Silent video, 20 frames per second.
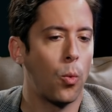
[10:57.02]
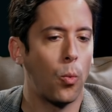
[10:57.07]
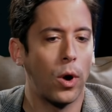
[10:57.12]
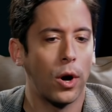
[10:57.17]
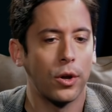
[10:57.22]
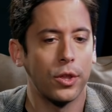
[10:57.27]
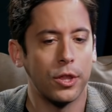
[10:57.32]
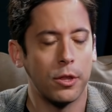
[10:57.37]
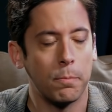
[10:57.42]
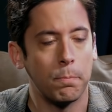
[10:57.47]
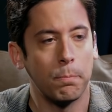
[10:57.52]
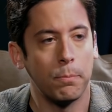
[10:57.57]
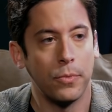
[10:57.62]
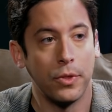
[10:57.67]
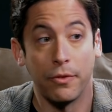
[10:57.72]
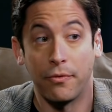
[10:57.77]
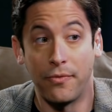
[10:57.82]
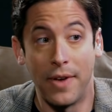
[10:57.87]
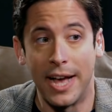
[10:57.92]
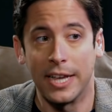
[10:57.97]
where the
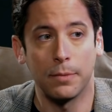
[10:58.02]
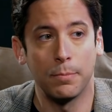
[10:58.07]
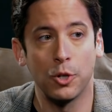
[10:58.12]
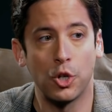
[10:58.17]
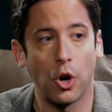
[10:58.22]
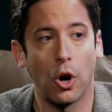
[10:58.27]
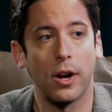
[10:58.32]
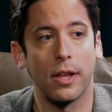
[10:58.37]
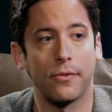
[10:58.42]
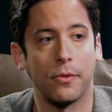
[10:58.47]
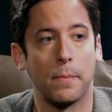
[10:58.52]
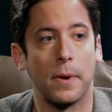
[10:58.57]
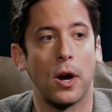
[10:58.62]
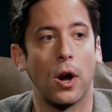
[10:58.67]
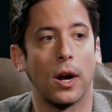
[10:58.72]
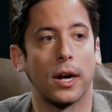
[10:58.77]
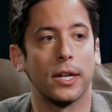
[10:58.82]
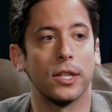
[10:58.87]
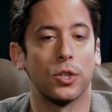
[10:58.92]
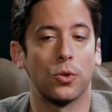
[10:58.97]
vast majority of
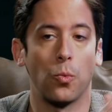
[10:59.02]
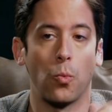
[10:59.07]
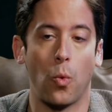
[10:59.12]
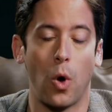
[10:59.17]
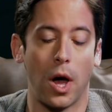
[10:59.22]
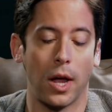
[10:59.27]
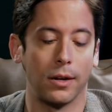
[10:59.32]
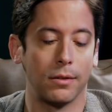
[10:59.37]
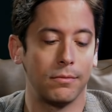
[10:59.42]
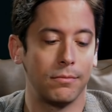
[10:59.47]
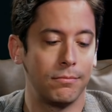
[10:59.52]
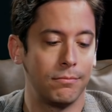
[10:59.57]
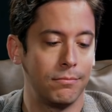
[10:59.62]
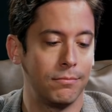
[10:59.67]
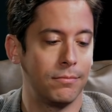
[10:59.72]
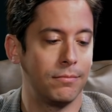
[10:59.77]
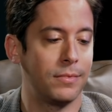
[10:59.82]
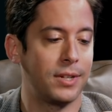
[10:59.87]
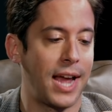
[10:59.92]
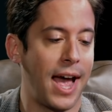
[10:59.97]
Americans want
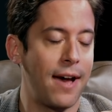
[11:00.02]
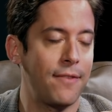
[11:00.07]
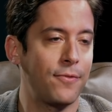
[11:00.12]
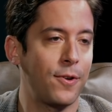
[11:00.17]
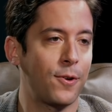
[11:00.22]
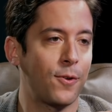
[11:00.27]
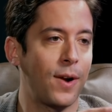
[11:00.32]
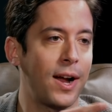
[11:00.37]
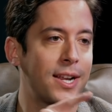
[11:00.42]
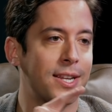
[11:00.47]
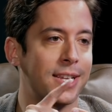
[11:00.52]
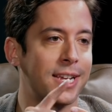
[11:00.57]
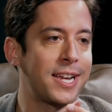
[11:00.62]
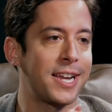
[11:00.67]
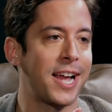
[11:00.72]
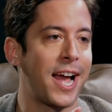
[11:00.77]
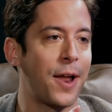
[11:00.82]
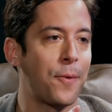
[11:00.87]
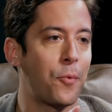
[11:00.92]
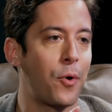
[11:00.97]
to have voter
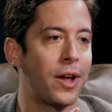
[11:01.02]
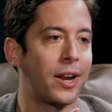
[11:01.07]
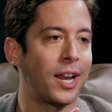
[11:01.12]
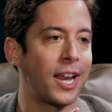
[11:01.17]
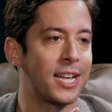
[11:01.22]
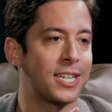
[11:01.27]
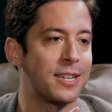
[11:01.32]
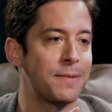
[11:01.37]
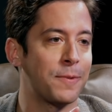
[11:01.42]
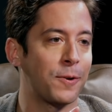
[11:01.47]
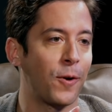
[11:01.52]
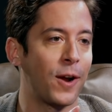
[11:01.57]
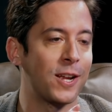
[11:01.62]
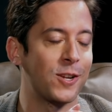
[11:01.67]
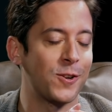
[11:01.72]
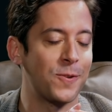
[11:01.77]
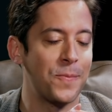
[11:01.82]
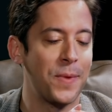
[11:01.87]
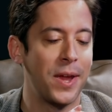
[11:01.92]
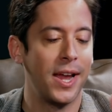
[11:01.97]
ID and want less
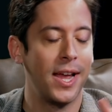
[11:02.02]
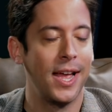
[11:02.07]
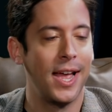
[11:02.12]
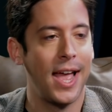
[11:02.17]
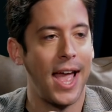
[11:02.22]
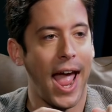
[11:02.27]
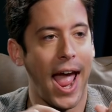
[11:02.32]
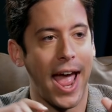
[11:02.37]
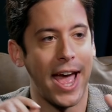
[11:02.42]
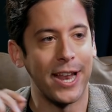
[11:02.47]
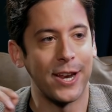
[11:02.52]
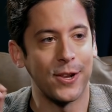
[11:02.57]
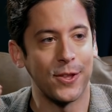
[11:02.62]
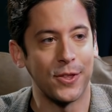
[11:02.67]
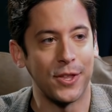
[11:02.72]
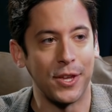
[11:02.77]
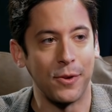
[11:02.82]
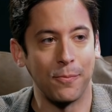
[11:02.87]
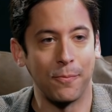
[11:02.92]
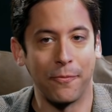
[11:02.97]
immigration. And
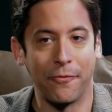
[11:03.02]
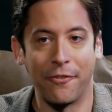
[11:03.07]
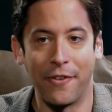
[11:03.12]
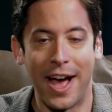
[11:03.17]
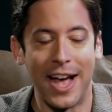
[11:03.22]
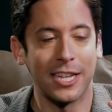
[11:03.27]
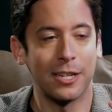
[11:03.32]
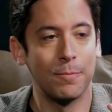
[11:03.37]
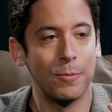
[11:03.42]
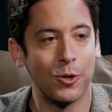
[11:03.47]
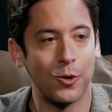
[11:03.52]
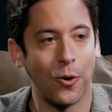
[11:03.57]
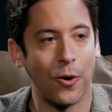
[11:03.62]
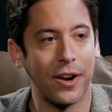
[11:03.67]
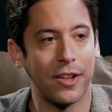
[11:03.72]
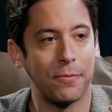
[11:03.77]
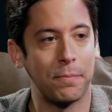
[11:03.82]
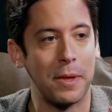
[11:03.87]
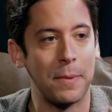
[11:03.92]
the vast majority of